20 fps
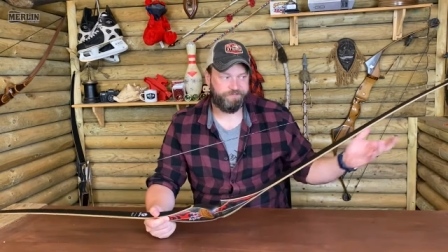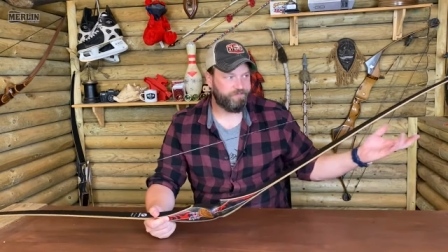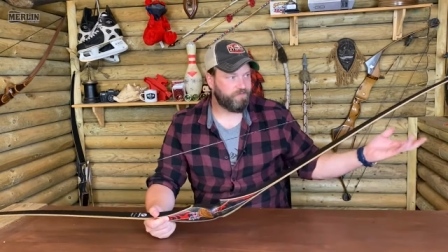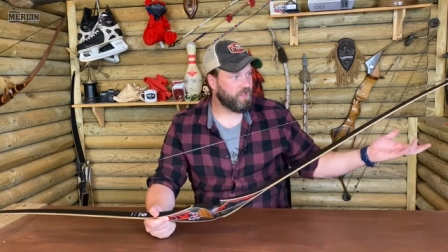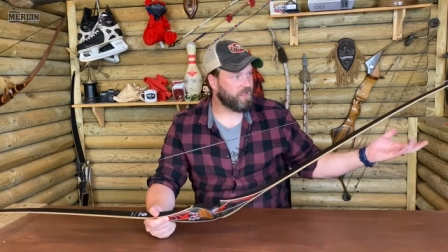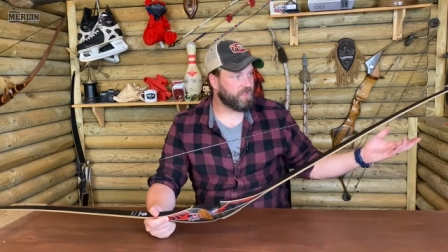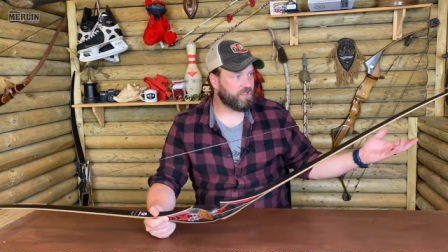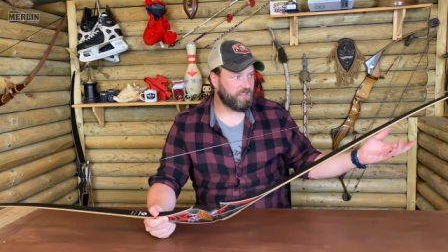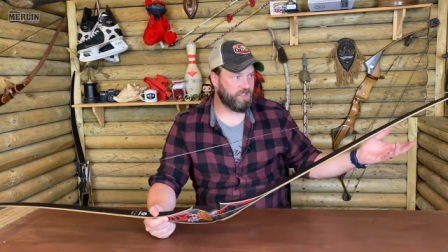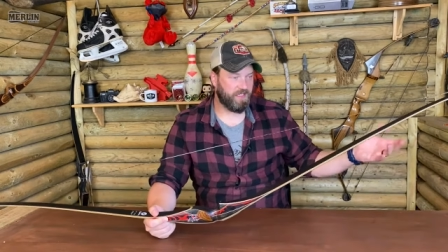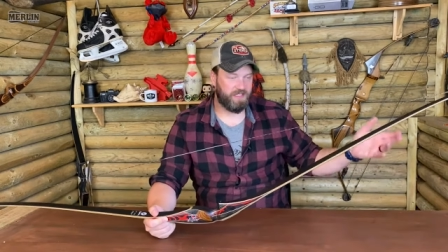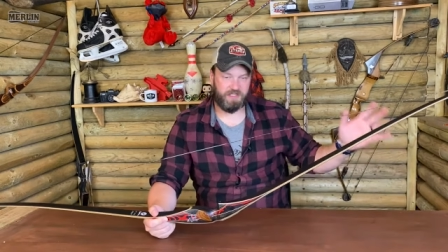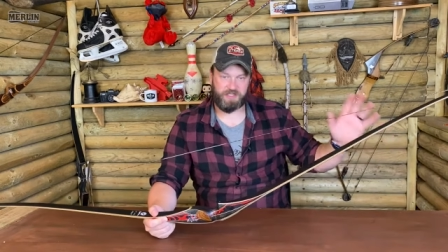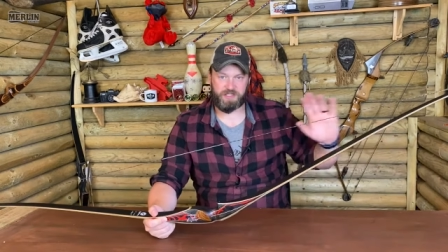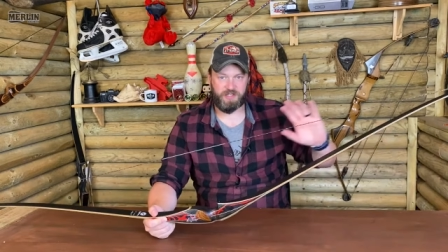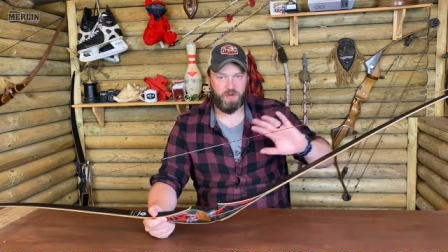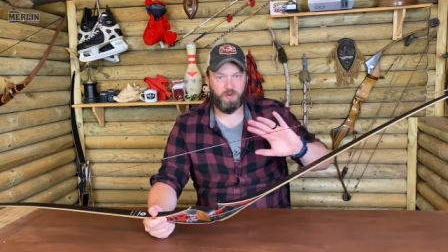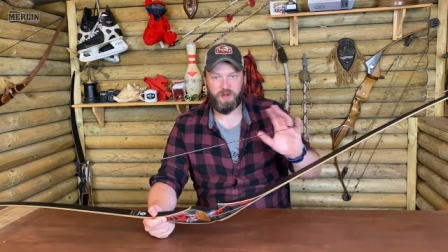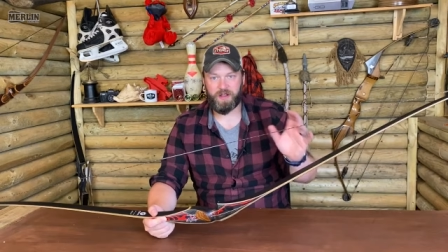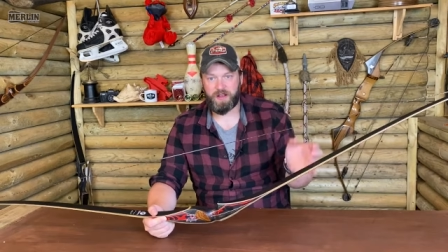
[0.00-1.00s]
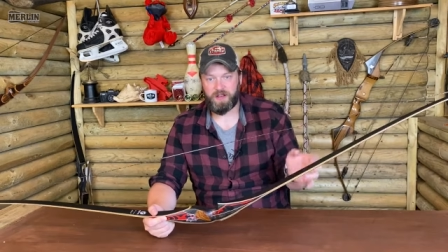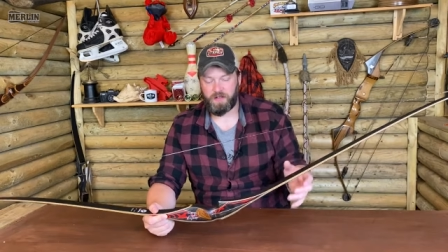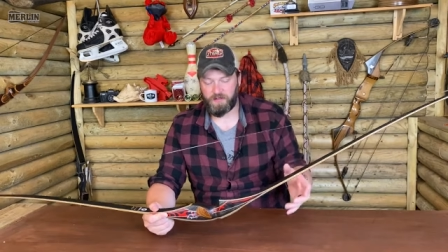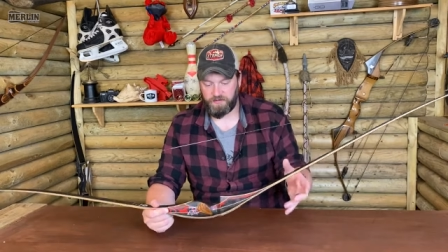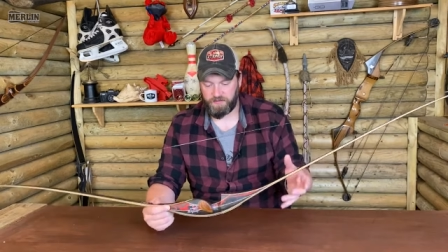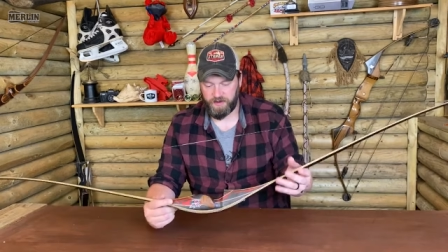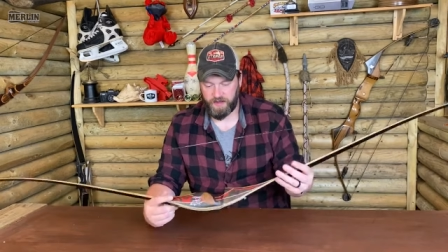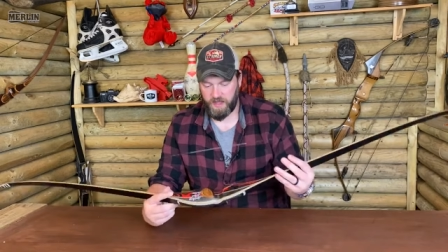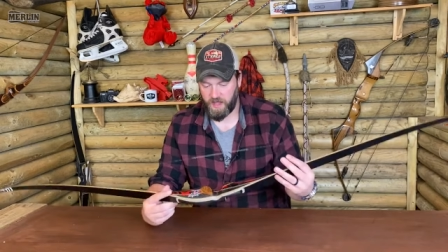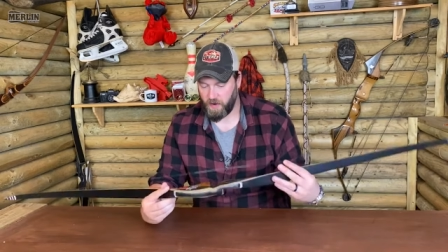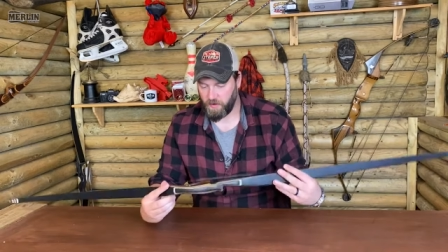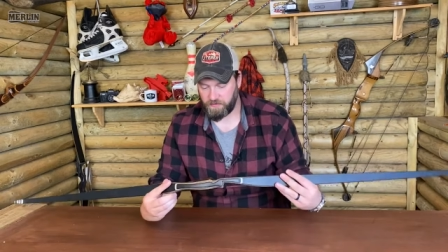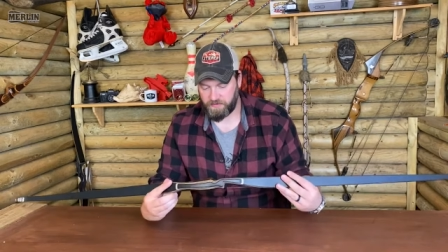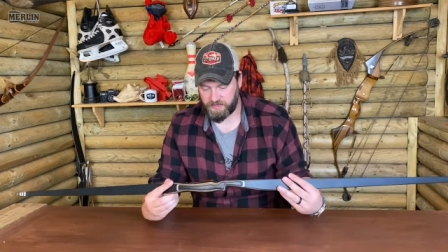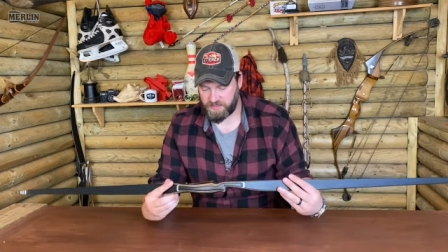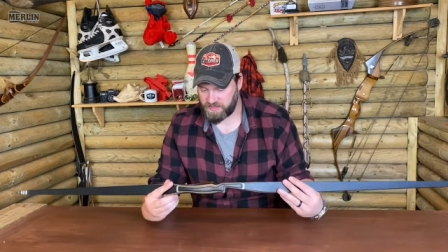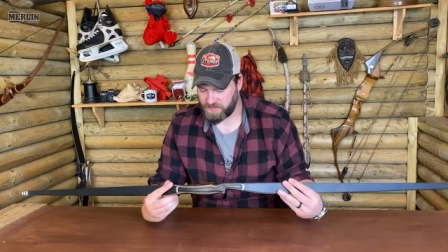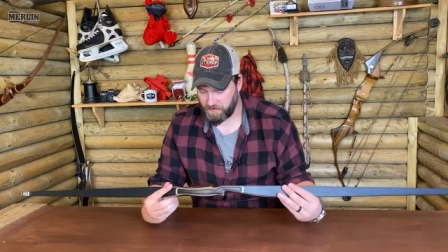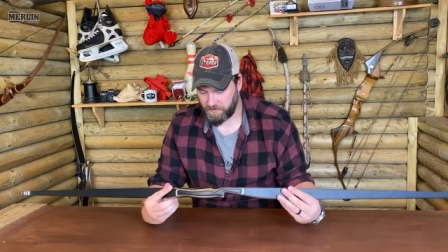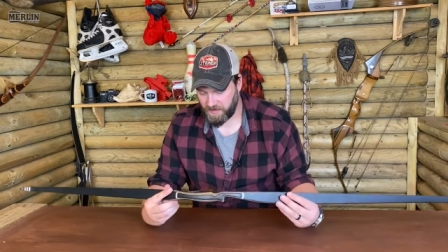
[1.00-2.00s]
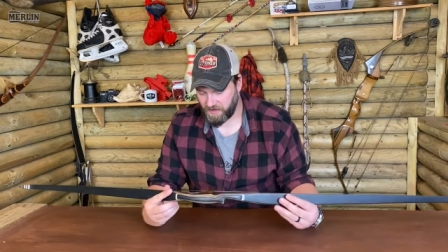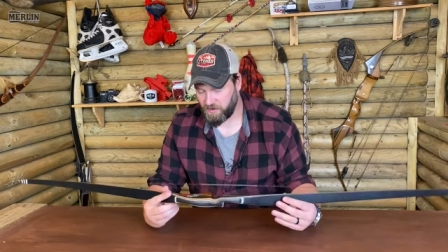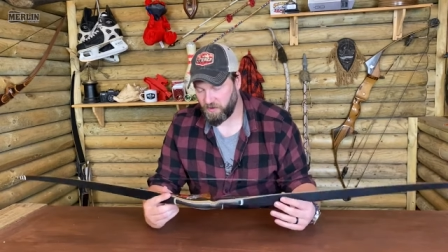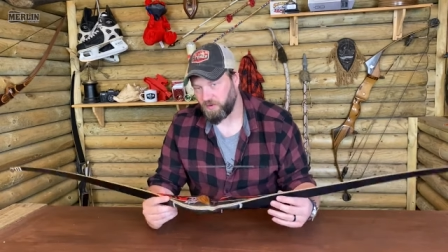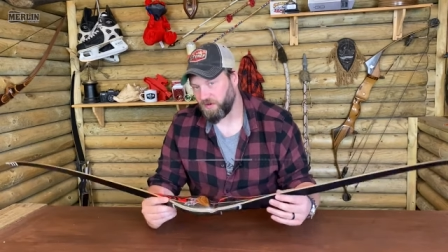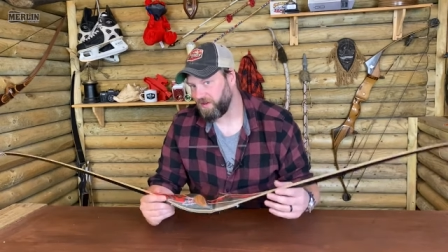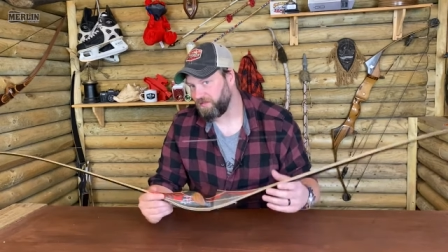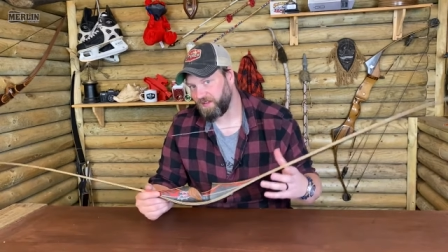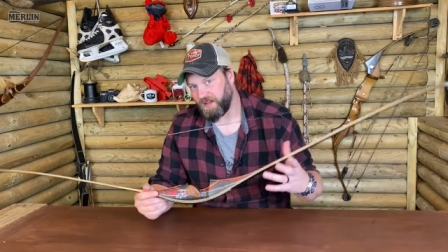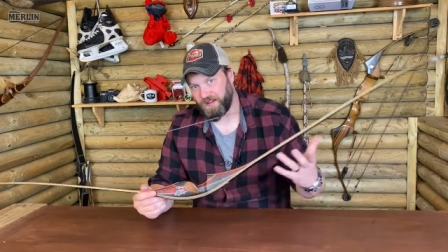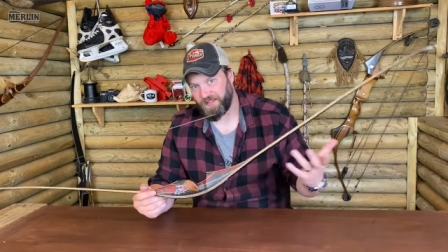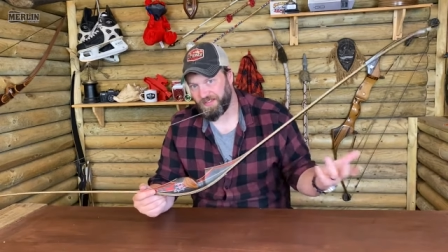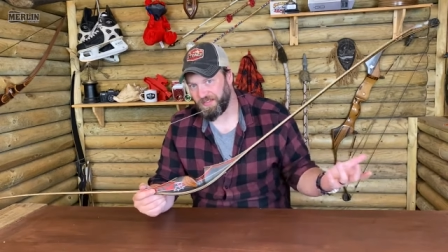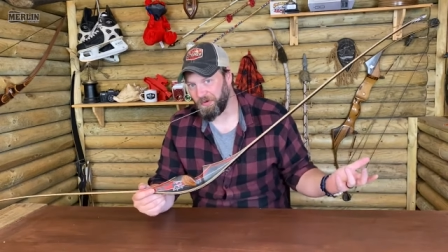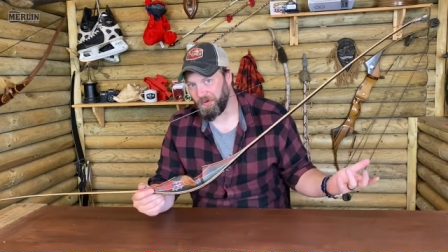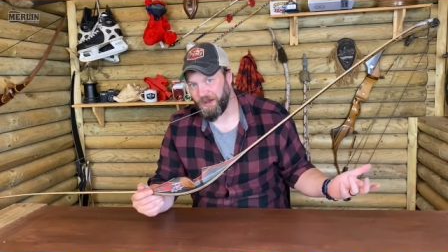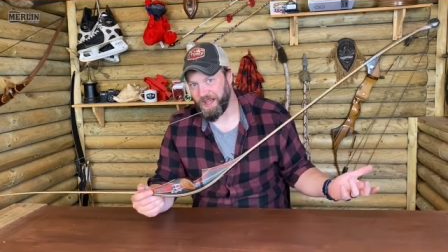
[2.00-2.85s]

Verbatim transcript: Like I say, just a quick little video of just something cool I found in the